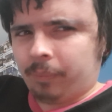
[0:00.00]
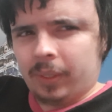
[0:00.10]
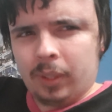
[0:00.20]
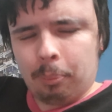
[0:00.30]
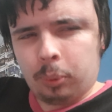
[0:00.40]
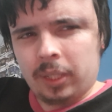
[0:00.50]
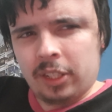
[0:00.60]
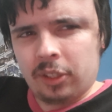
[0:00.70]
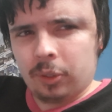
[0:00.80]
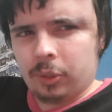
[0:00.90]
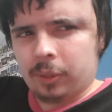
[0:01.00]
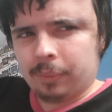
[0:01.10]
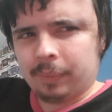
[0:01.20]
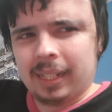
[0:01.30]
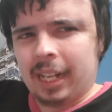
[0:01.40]
the pre-show.
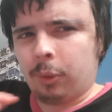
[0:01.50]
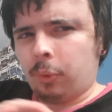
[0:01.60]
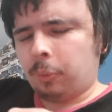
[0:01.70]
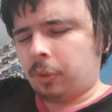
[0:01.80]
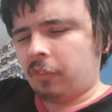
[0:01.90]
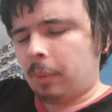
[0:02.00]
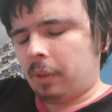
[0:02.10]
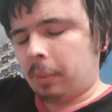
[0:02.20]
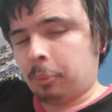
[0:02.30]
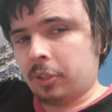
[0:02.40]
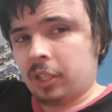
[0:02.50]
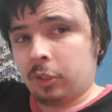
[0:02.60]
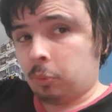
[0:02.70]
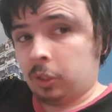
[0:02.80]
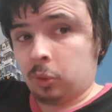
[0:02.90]
I know nothing about the pre-show. I
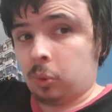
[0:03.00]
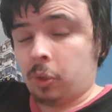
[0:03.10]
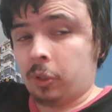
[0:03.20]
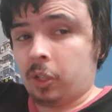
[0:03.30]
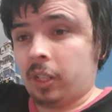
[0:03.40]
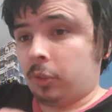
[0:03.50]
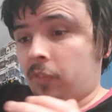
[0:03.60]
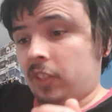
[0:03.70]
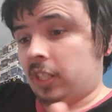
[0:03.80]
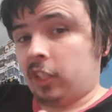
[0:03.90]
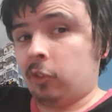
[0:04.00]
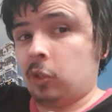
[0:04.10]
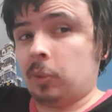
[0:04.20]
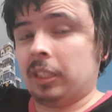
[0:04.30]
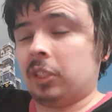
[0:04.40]
don't know what's going on. I don't know if there's any
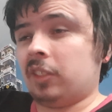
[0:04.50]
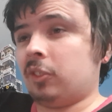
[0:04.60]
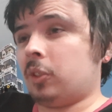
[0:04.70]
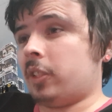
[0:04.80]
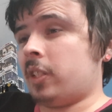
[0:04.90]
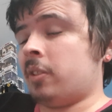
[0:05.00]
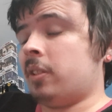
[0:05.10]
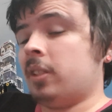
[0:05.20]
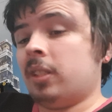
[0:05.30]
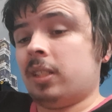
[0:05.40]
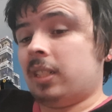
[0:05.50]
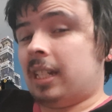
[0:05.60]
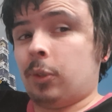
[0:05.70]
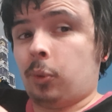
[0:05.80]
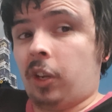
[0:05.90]
cruiserweight stuff going on.
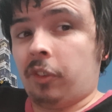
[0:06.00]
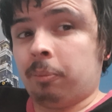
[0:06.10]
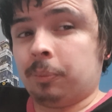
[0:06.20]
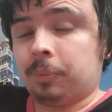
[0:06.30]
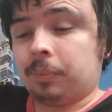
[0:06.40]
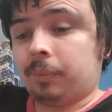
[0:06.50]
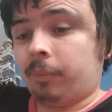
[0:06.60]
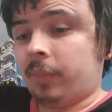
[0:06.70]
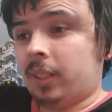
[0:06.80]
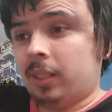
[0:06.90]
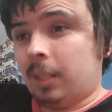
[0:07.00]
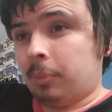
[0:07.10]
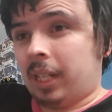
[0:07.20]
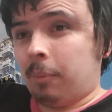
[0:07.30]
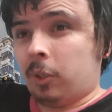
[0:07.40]
I know nothing.
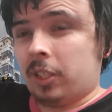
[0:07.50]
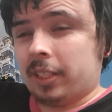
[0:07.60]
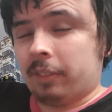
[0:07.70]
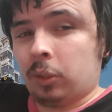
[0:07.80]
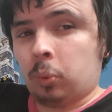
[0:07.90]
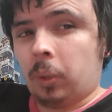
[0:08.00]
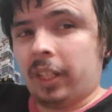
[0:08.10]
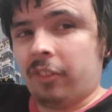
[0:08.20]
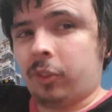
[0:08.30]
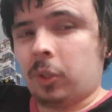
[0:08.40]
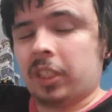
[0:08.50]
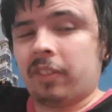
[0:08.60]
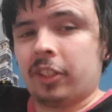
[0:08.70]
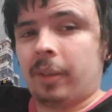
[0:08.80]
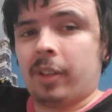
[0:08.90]
But I'm going to say the
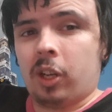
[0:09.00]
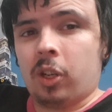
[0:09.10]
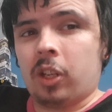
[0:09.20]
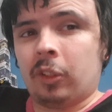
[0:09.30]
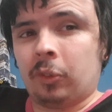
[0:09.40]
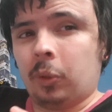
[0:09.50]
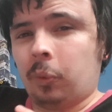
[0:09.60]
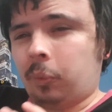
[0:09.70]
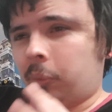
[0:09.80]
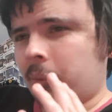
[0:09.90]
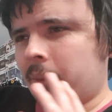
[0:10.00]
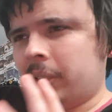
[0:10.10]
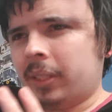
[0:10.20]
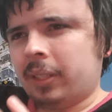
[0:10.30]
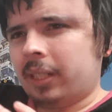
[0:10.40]
24/7 champion, R-Truth,
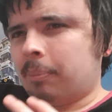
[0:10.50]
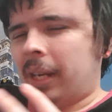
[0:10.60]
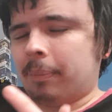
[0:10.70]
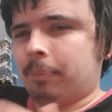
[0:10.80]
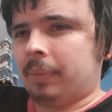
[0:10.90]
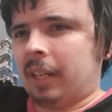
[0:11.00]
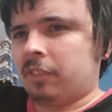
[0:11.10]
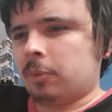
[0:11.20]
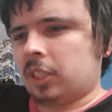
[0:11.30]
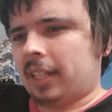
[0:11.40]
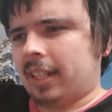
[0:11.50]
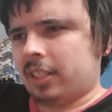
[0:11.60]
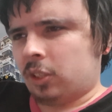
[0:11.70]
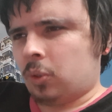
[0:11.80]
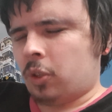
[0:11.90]
might have some
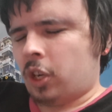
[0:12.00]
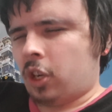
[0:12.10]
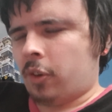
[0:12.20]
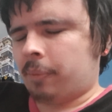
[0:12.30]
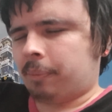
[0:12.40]
shenanigans going on.